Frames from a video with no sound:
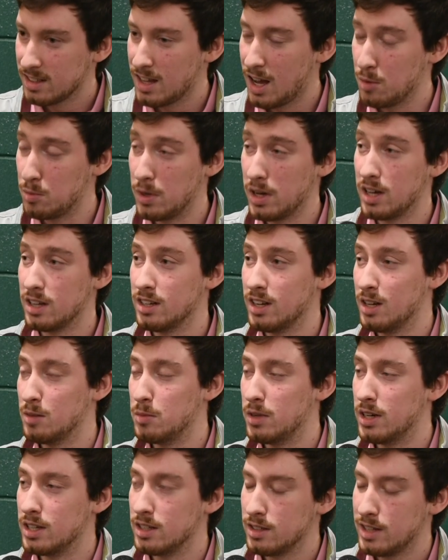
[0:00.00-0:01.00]
I bet.
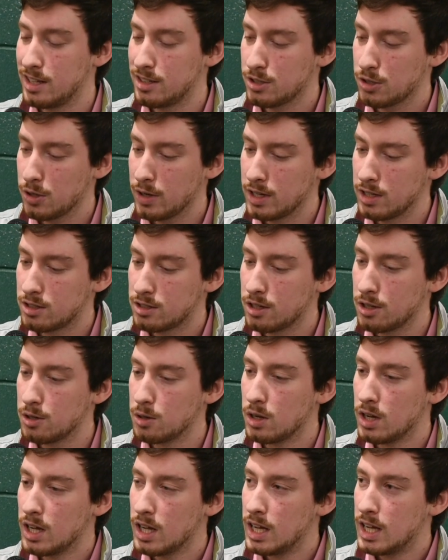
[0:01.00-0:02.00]
That's great.
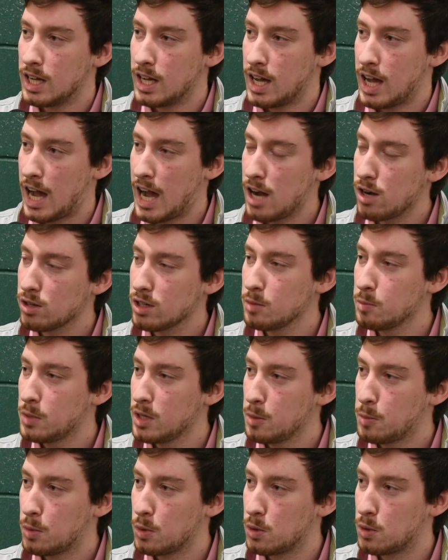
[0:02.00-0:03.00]
So how can
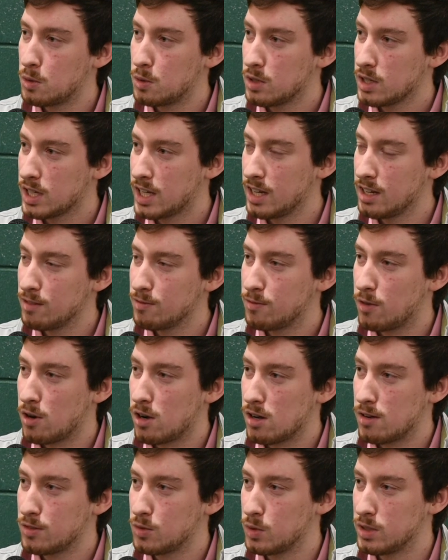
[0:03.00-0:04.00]
people get
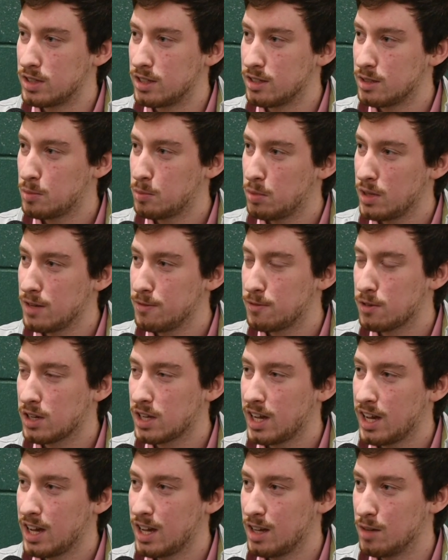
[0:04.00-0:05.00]
involved with this
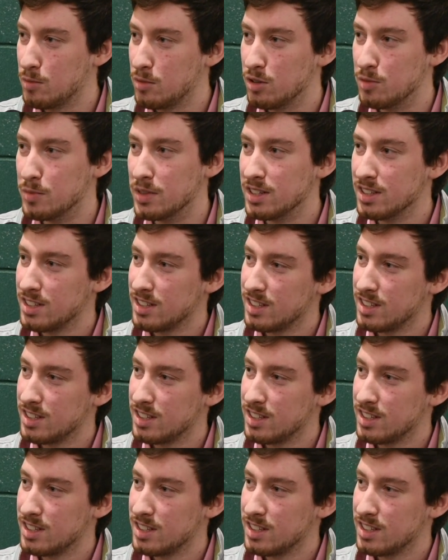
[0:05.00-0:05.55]
Play4Kay movement?